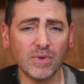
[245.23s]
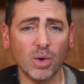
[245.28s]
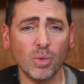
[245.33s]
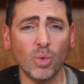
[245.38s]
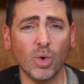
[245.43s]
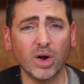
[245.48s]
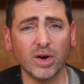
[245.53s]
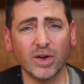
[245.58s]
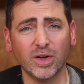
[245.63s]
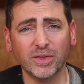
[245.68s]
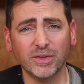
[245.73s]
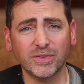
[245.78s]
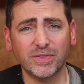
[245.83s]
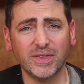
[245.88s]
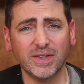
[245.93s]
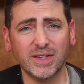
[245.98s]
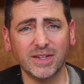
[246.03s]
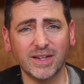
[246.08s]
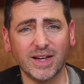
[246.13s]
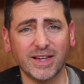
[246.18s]
One other
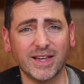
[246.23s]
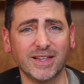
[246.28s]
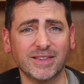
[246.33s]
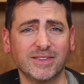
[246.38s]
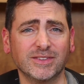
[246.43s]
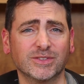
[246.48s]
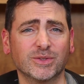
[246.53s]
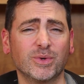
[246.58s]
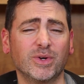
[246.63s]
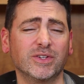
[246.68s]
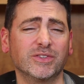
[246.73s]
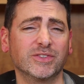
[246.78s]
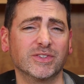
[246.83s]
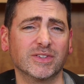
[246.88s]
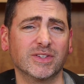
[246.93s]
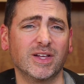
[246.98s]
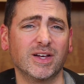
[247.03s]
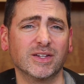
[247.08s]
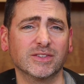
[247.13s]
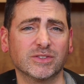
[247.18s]
thing, I get this
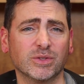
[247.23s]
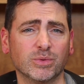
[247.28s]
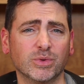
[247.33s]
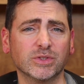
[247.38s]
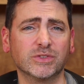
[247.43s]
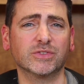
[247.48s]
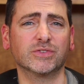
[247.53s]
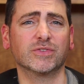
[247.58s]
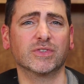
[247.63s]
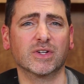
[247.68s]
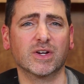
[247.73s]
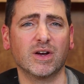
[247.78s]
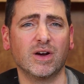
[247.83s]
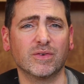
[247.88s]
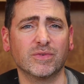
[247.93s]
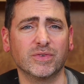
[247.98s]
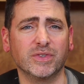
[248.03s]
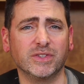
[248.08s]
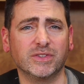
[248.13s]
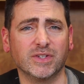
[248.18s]
question a lot, so what's the
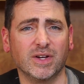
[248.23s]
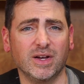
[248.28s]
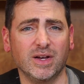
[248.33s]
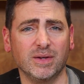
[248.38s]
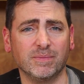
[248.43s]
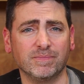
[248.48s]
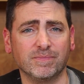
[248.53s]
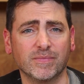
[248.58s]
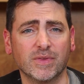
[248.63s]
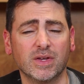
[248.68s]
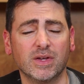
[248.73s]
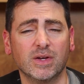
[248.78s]
recovery time?